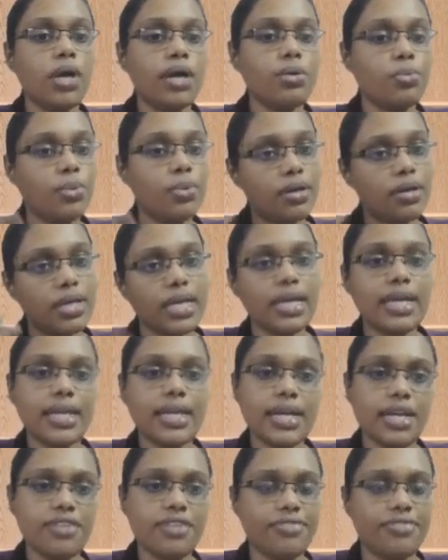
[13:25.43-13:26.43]
are working
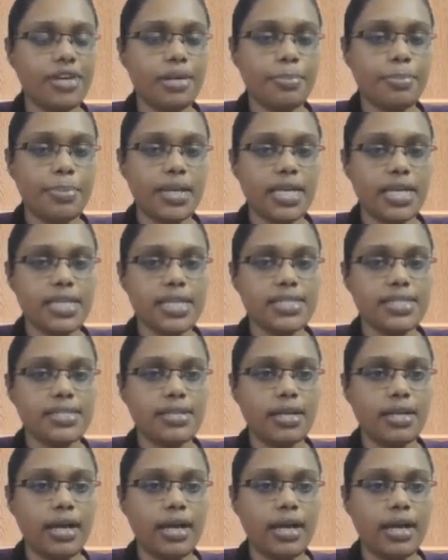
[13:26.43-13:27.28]
in a different place,